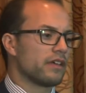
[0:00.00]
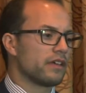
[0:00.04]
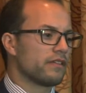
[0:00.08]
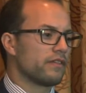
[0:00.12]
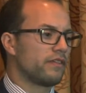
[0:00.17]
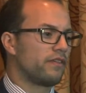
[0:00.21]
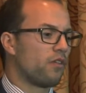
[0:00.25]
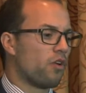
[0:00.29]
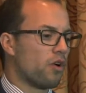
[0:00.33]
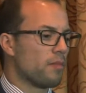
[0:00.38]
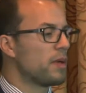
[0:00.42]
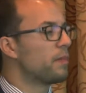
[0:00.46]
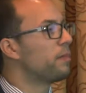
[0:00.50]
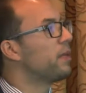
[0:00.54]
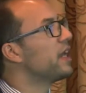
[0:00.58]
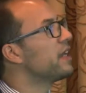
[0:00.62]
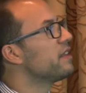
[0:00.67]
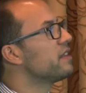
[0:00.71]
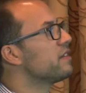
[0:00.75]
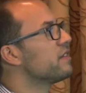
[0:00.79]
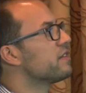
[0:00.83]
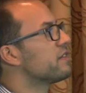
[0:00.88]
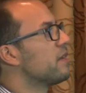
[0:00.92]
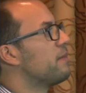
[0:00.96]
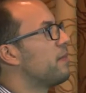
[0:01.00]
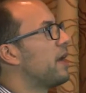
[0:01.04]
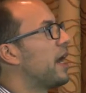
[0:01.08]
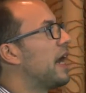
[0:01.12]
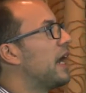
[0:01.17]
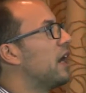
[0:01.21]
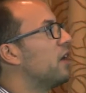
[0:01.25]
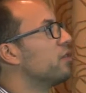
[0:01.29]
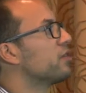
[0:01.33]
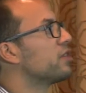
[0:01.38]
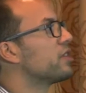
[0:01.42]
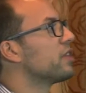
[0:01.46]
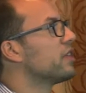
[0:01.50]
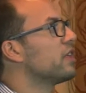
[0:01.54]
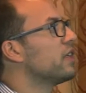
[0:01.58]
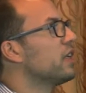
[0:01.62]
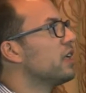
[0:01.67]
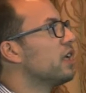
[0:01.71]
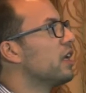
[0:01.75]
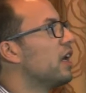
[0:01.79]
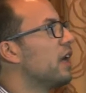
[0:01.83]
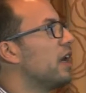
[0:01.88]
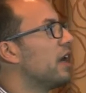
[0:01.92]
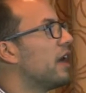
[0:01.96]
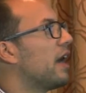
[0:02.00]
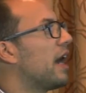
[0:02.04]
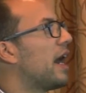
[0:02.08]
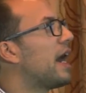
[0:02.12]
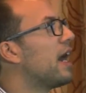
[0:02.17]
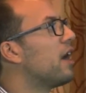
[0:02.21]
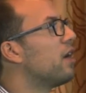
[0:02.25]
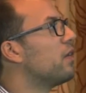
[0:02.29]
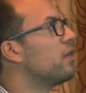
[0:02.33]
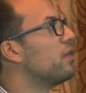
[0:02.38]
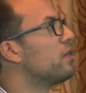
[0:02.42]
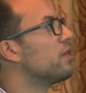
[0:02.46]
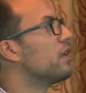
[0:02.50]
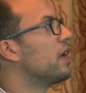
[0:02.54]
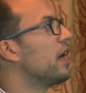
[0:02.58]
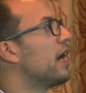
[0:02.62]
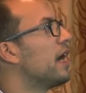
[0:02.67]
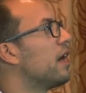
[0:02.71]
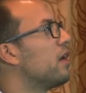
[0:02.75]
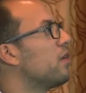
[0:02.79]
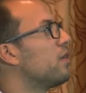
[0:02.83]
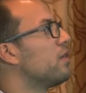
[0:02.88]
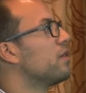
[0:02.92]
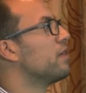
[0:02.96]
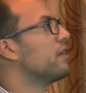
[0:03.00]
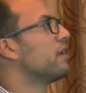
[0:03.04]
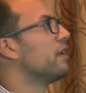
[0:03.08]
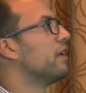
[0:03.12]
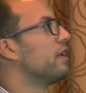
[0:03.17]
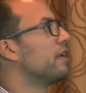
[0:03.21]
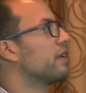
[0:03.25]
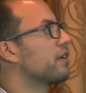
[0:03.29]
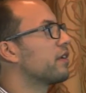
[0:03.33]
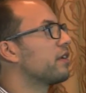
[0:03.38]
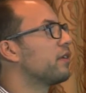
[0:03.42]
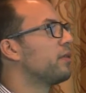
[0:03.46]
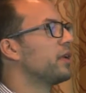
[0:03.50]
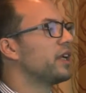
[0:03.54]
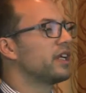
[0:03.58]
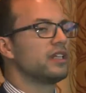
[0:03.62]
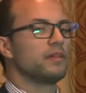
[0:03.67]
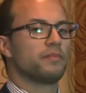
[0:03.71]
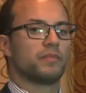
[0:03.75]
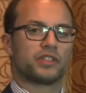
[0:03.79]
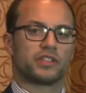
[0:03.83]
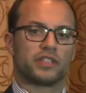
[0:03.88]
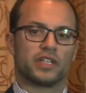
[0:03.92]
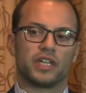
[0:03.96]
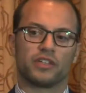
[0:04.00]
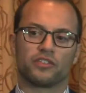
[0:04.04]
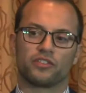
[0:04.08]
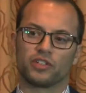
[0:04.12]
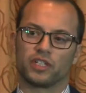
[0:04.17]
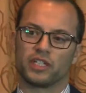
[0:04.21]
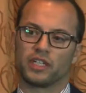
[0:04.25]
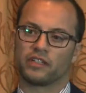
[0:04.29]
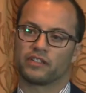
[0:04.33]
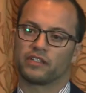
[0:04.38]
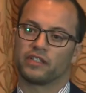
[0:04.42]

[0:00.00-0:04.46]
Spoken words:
form opinions about how quickly potentially a